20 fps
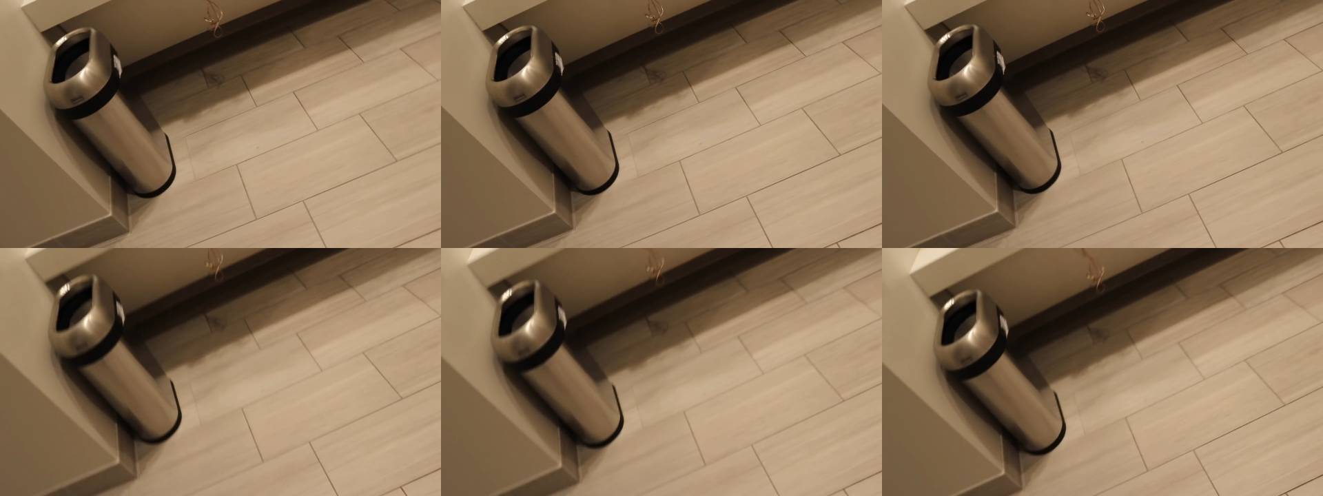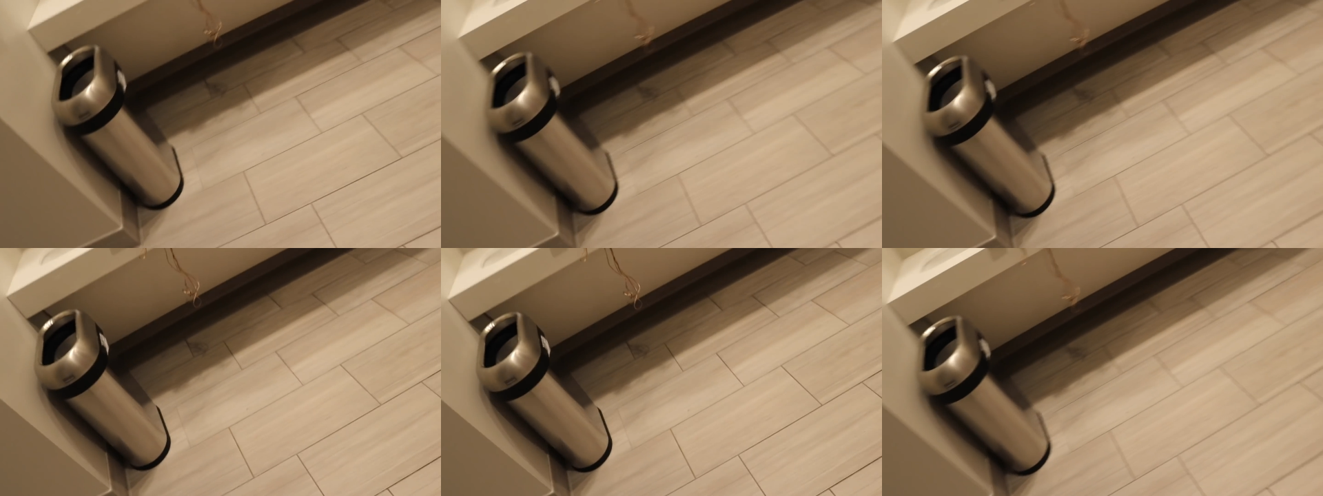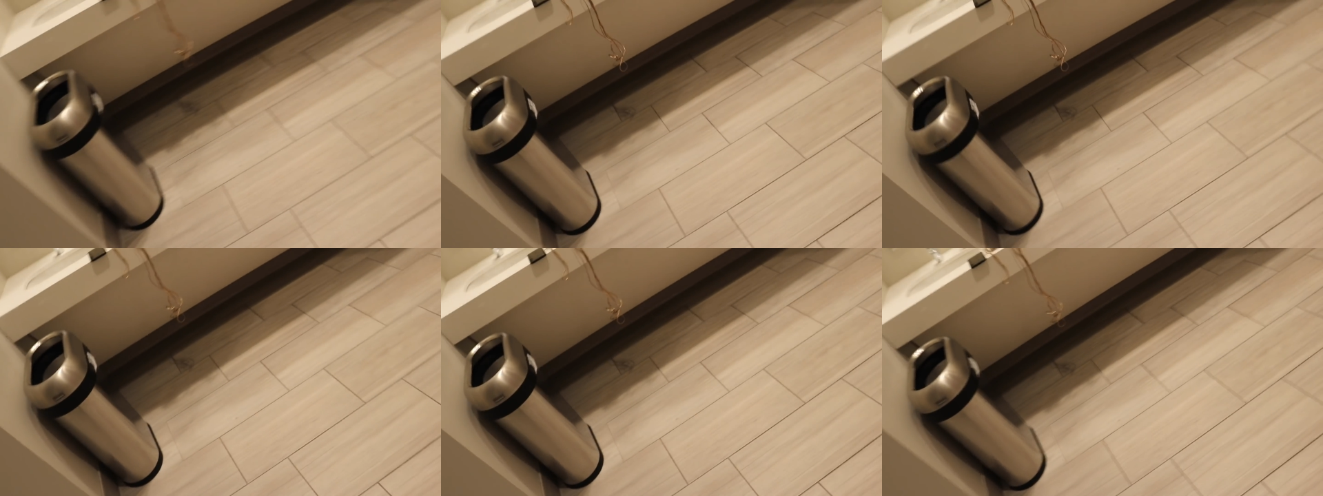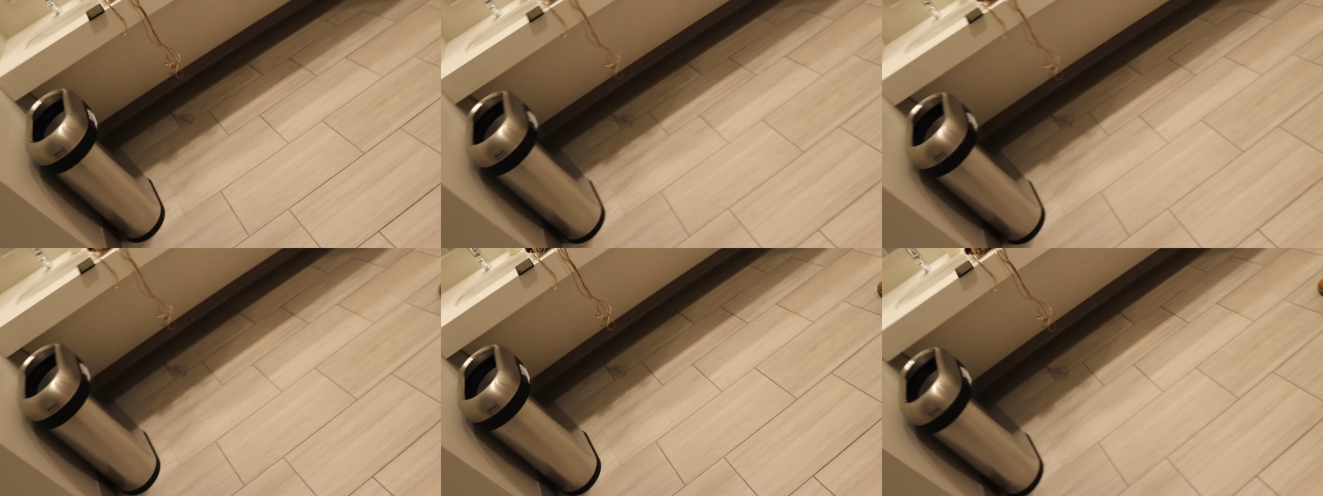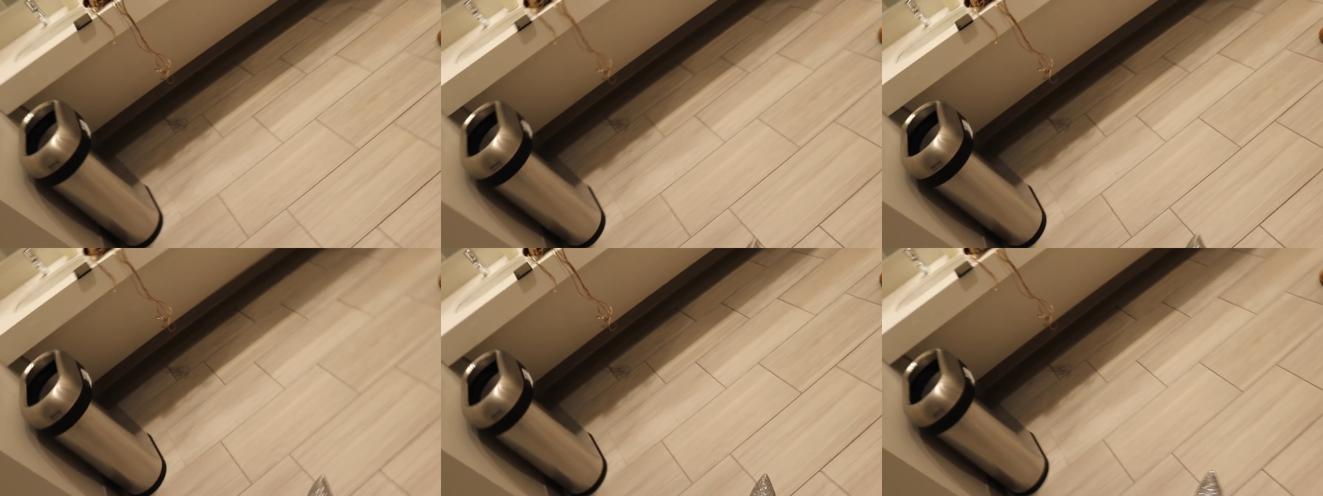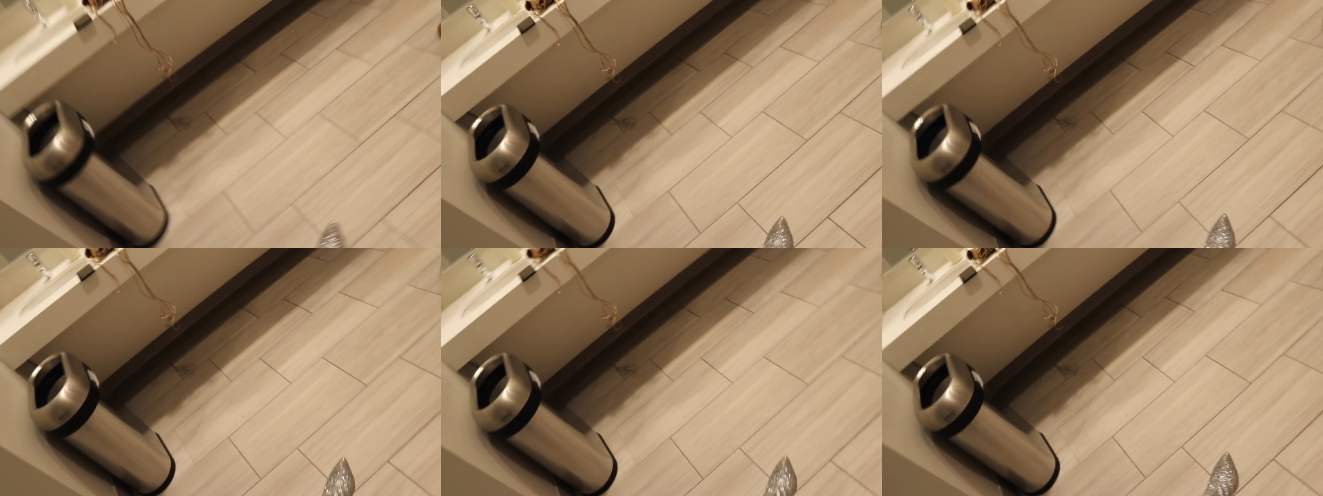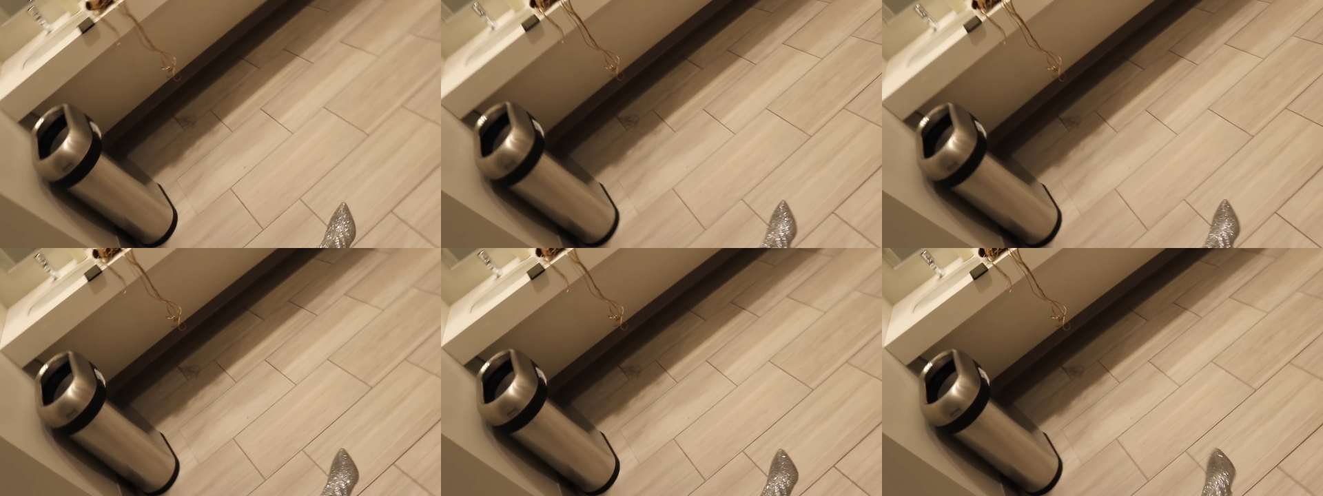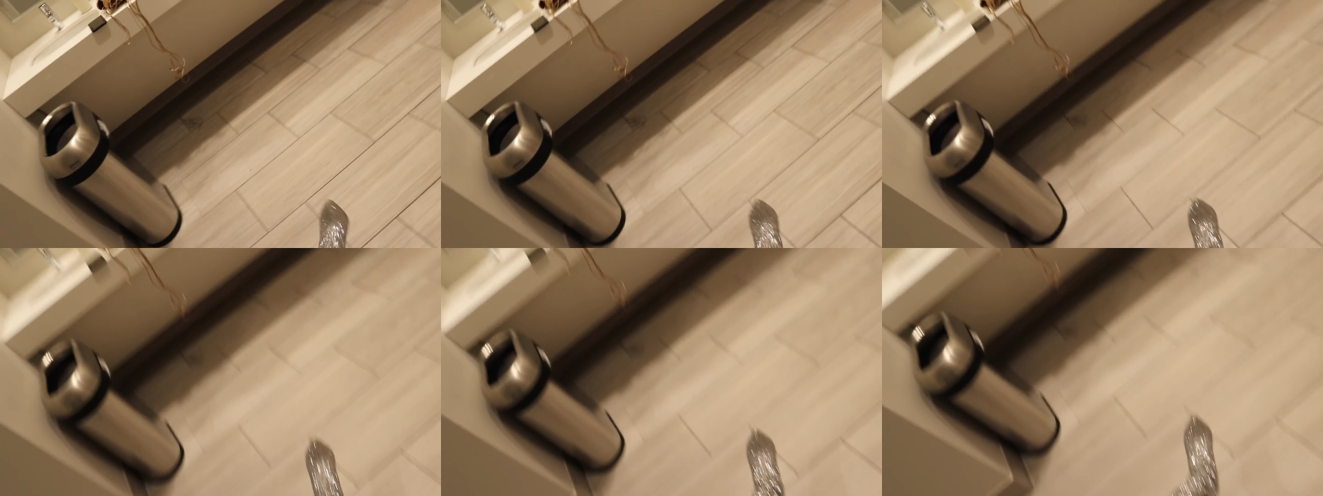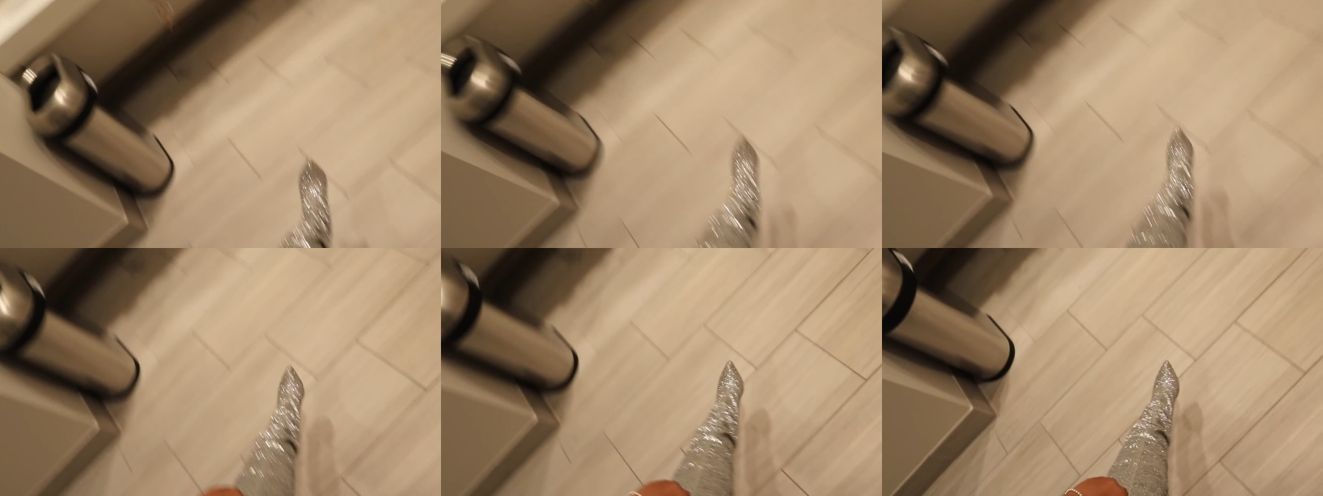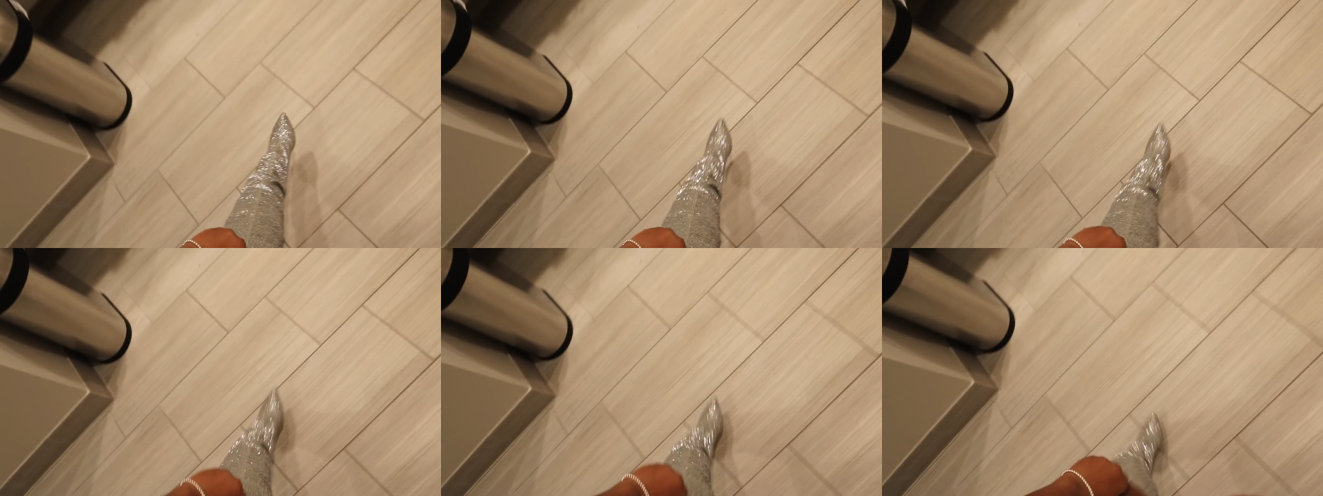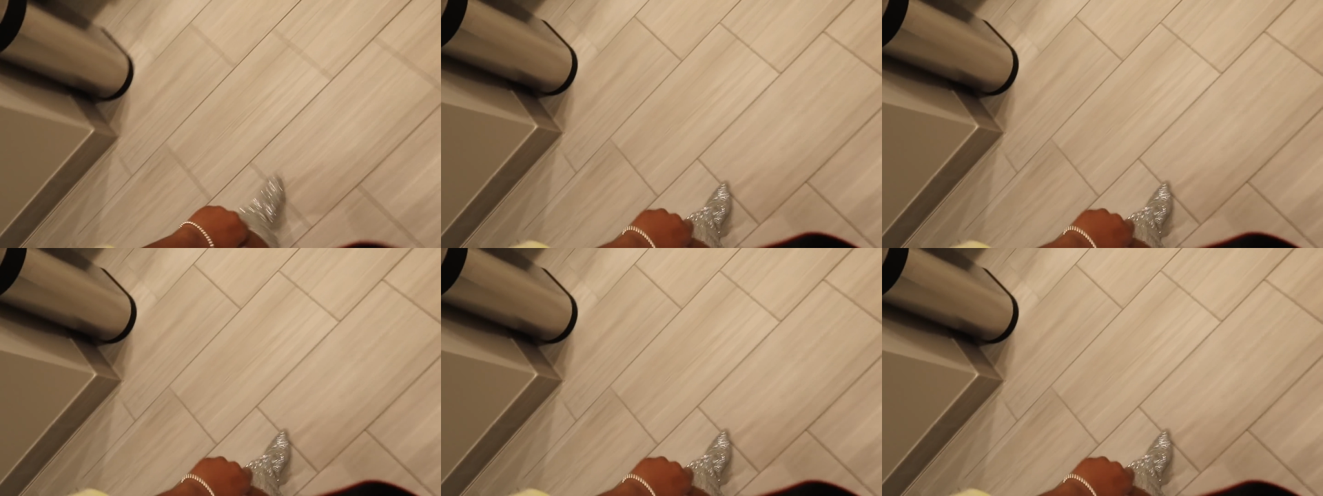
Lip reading: [unreadable: no face in view]